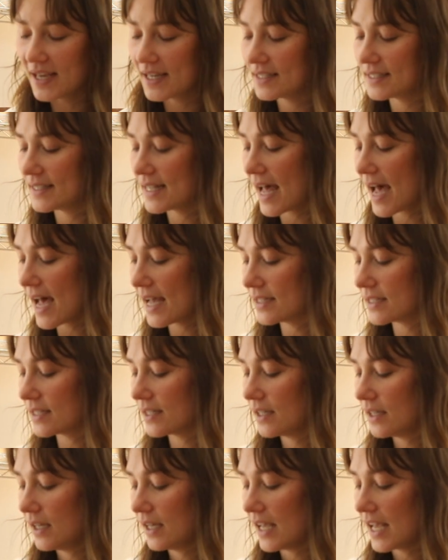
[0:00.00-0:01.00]
is that
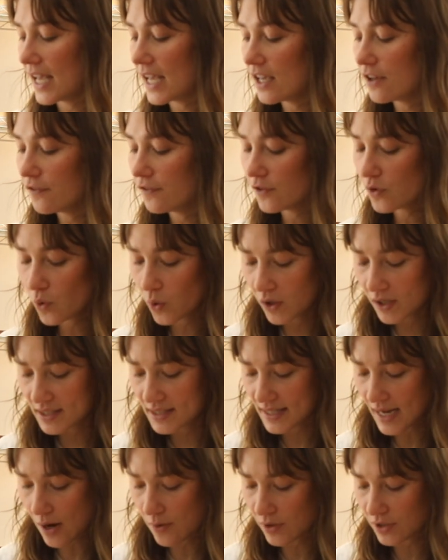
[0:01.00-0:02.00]
if your
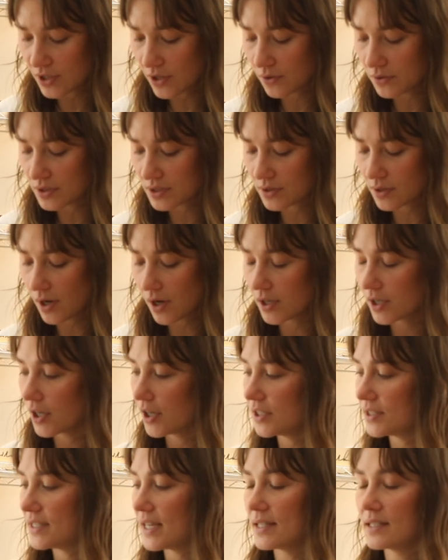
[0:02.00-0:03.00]
sourdough
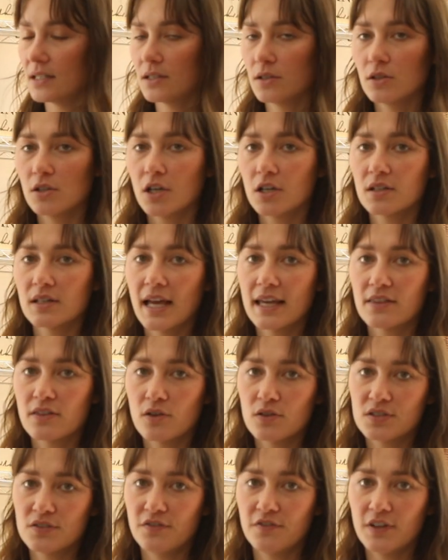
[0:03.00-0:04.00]
starter doesn't look like
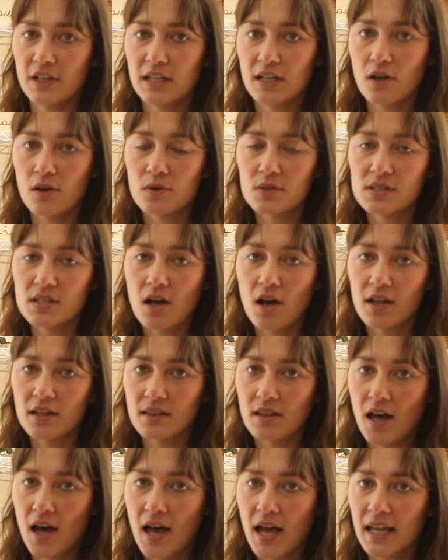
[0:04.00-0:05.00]
those videos
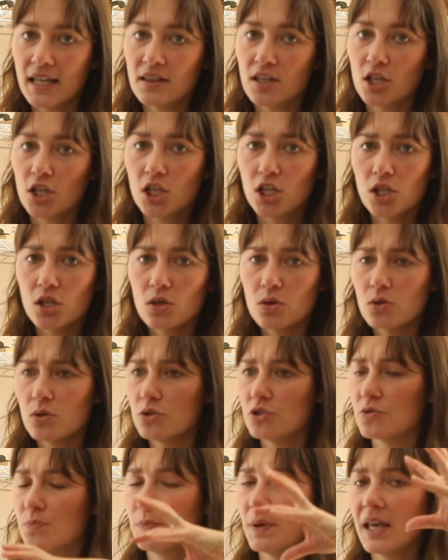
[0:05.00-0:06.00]
online, the
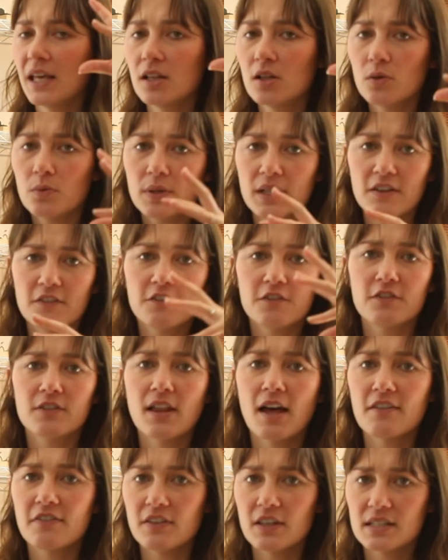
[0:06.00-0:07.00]
huge, pillowy,
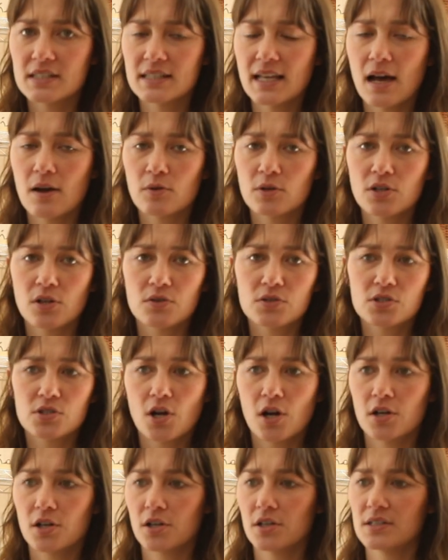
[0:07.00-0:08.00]
fluffy sourdough
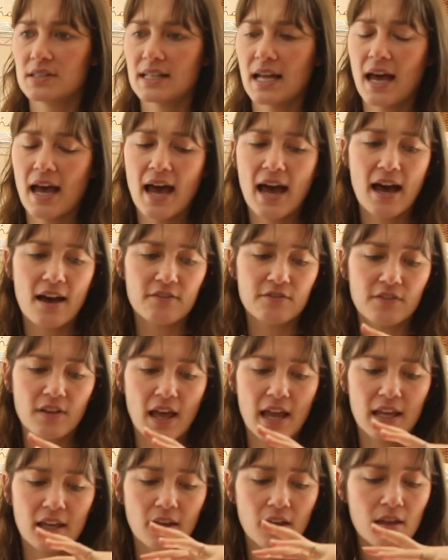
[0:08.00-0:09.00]
starters that have
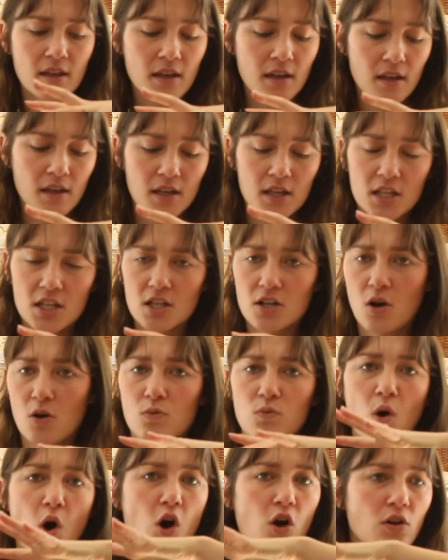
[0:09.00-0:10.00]
like, you
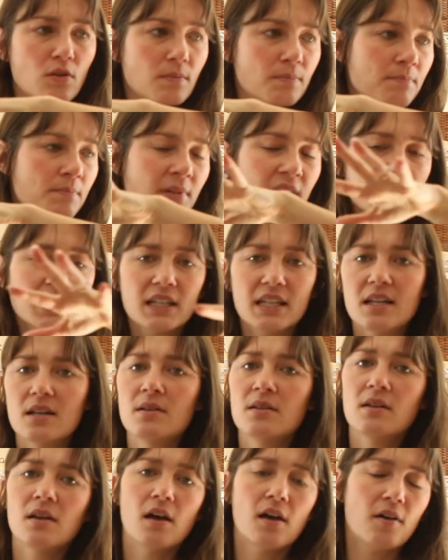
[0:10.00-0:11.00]
know, million
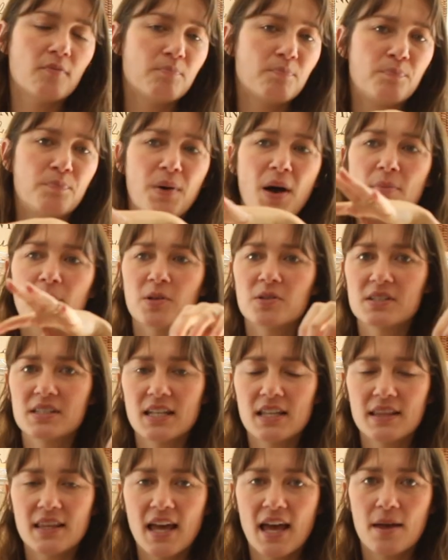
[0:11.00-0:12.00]
of bubbles
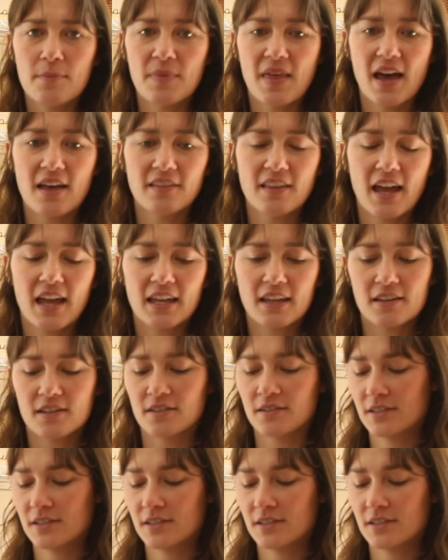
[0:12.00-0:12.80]
in them that like,